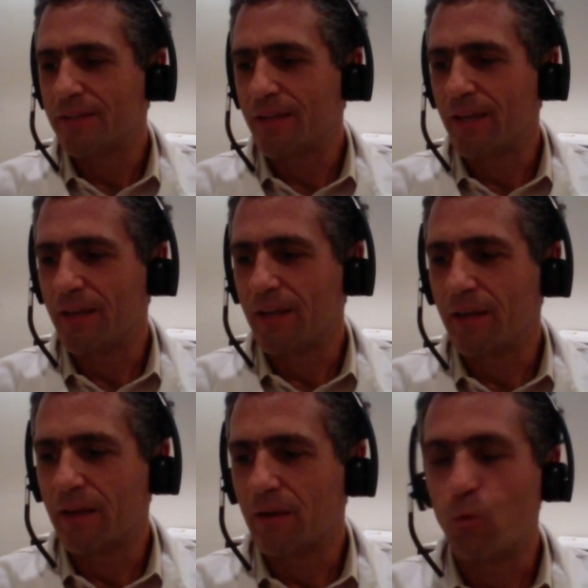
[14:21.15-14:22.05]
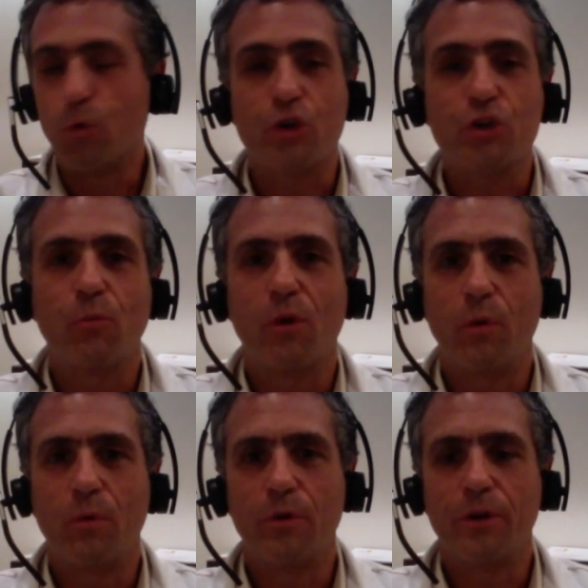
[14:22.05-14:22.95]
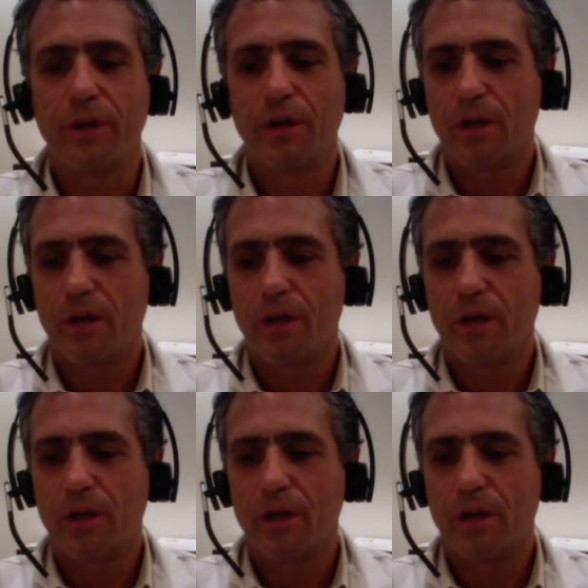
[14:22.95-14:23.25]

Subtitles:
a workshop where we would,